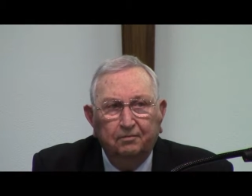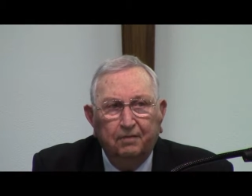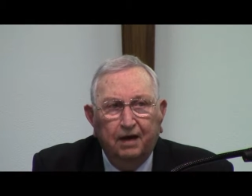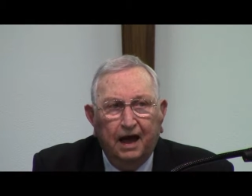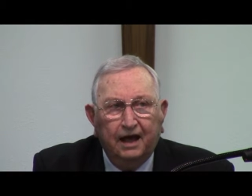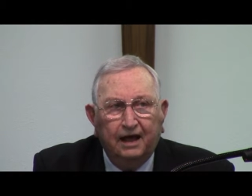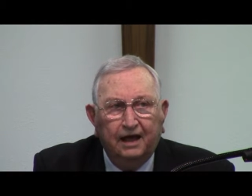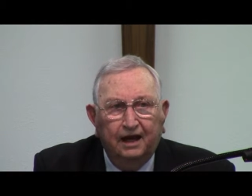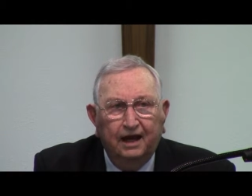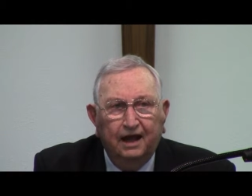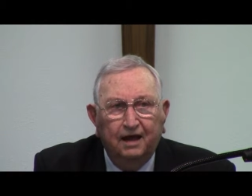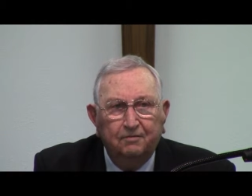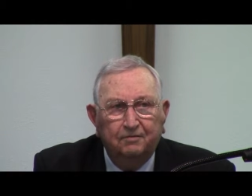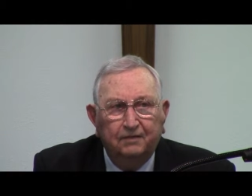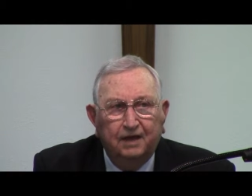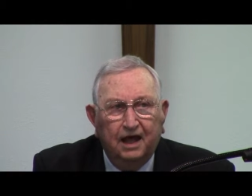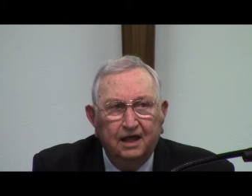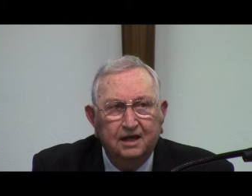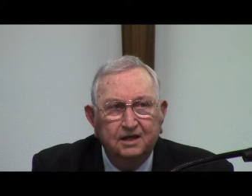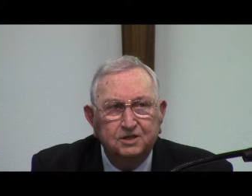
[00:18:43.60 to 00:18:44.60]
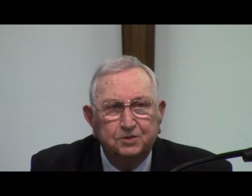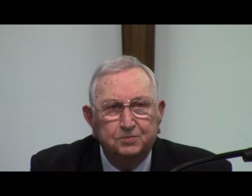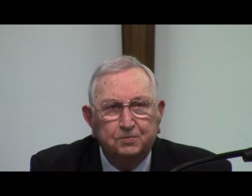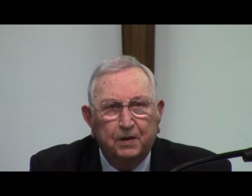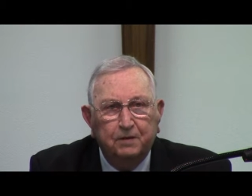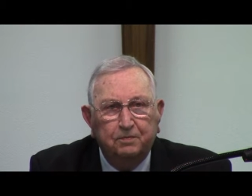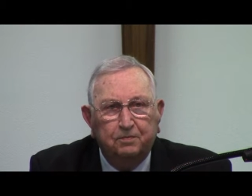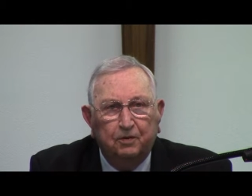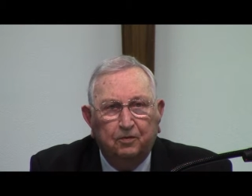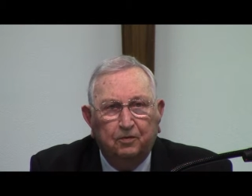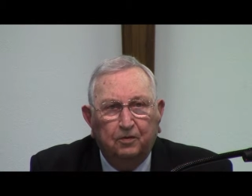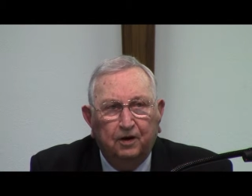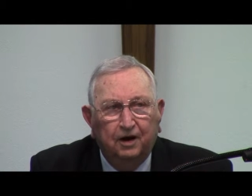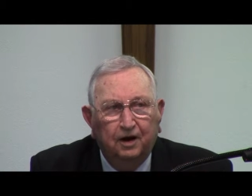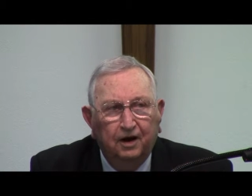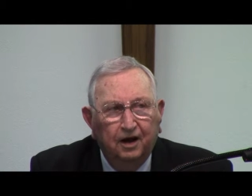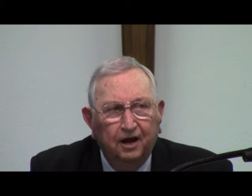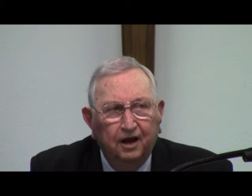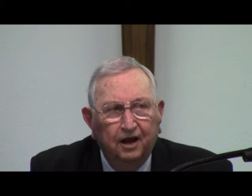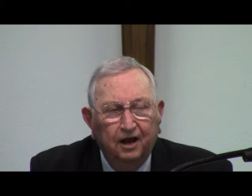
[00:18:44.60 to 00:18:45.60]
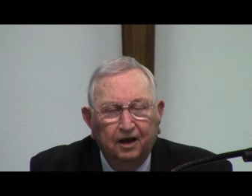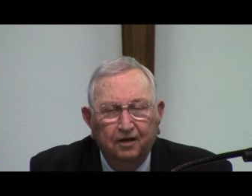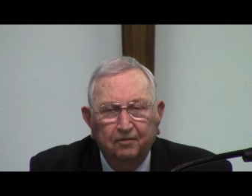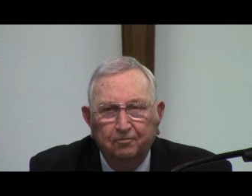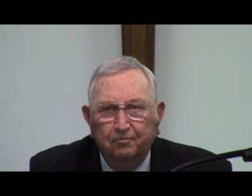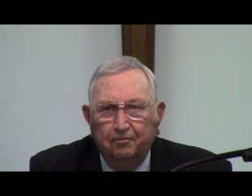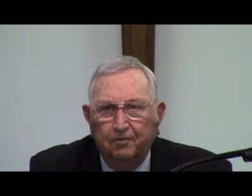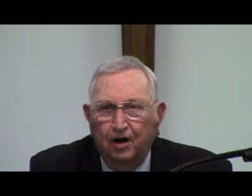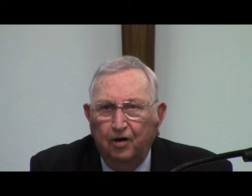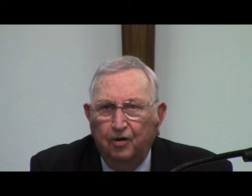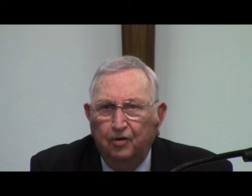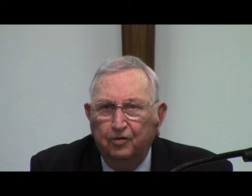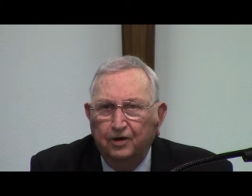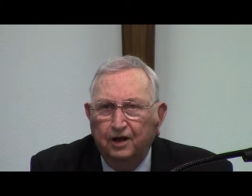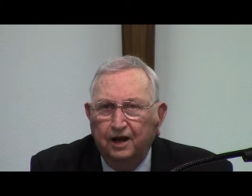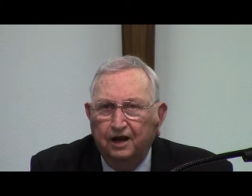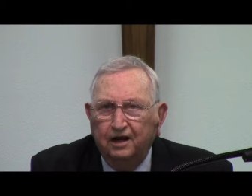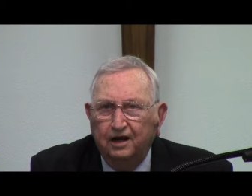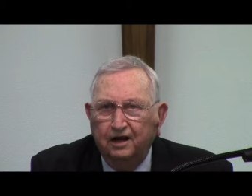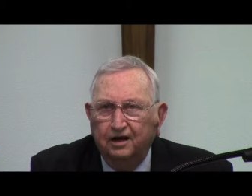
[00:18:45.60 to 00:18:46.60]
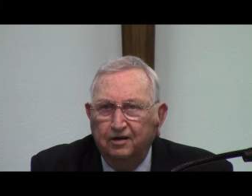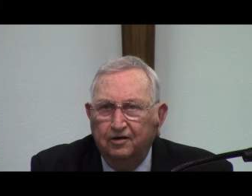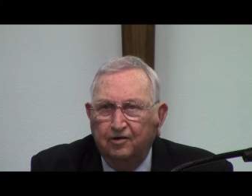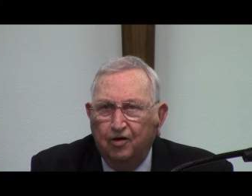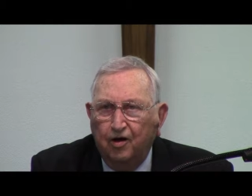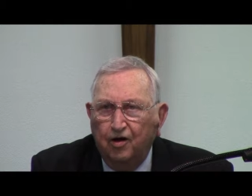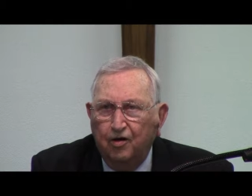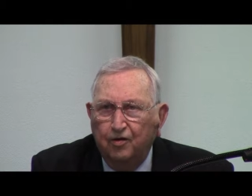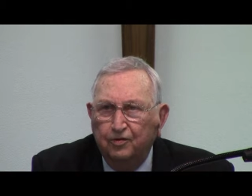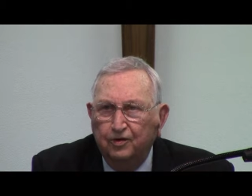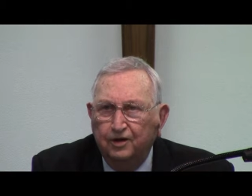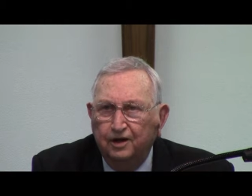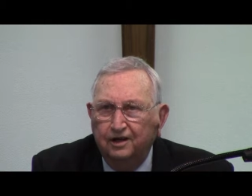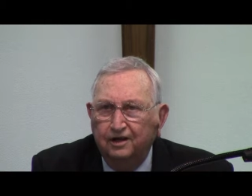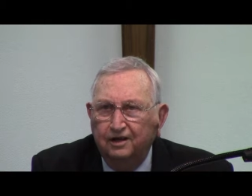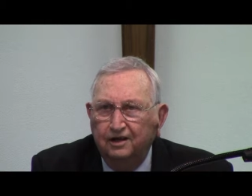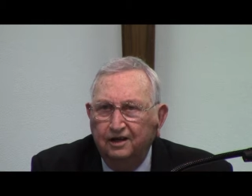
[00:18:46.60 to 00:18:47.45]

Back in them days, people were moaning and groaning.